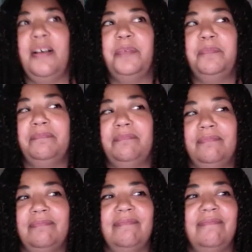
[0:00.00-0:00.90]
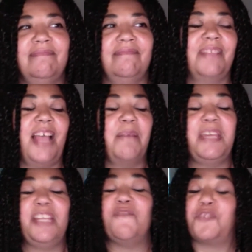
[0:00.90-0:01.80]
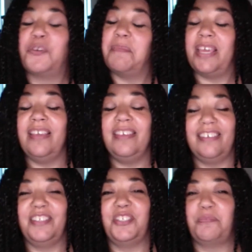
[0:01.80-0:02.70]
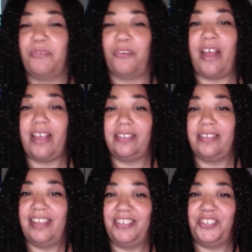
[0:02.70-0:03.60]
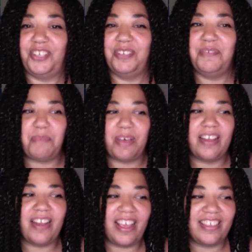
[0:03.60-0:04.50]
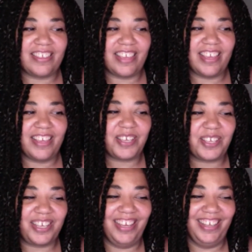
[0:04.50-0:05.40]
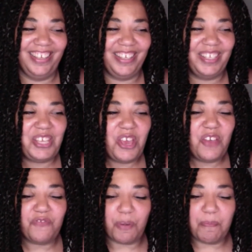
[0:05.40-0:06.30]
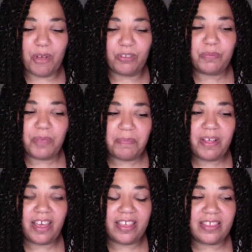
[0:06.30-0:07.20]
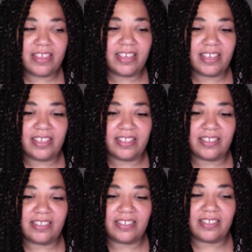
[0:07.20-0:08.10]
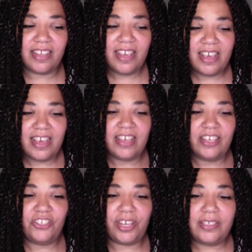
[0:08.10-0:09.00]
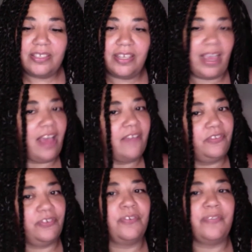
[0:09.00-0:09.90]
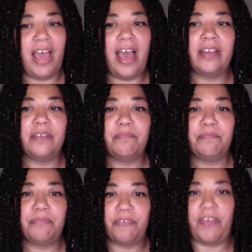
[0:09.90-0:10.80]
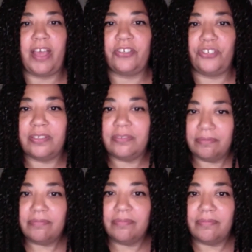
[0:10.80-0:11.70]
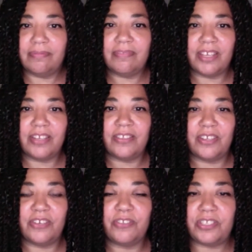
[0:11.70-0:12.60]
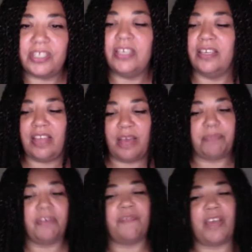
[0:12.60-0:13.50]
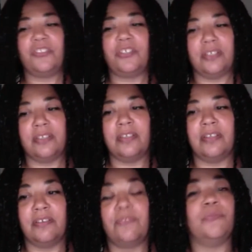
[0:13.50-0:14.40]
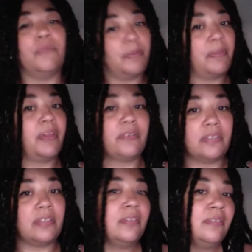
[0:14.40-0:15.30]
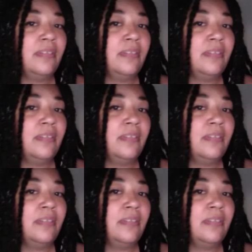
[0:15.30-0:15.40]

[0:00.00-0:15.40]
mean, for me, it's procrastination, but I think for most people, I think it's chasing after that perfection. They're seeing that perfection through comparison,